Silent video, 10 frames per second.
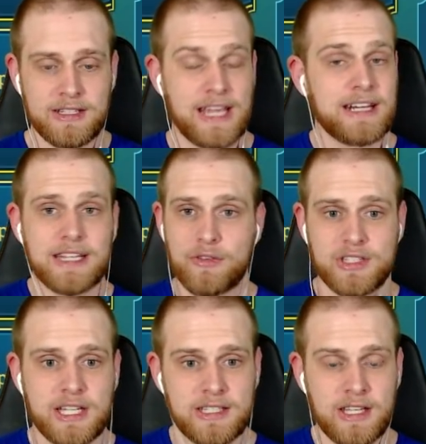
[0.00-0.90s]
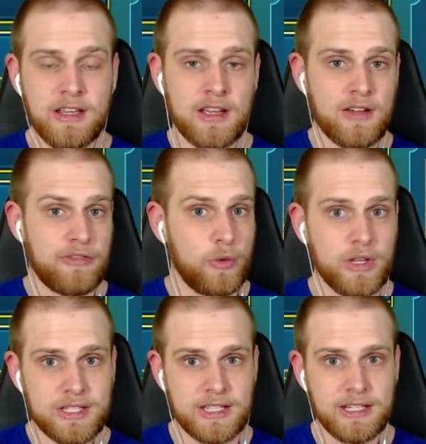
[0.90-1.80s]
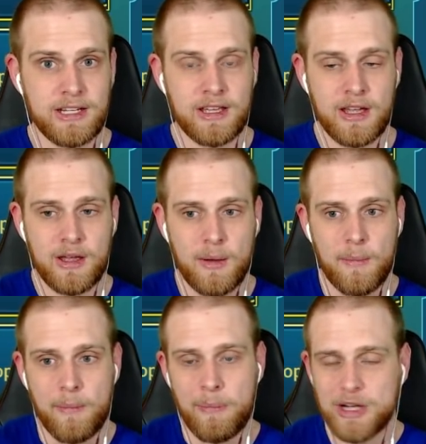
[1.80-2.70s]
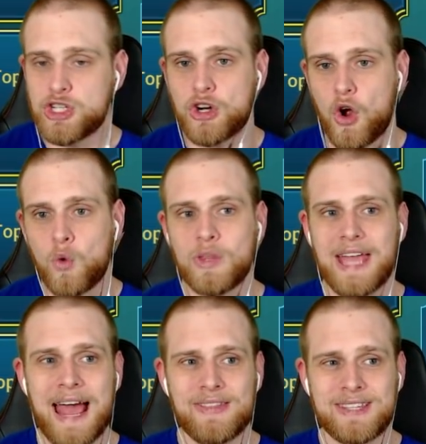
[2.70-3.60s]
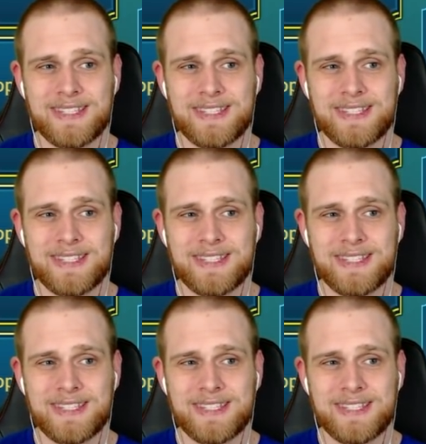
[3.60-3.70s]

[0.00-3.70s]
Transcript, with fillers: taken to level 60, fully ascended, but you're only at the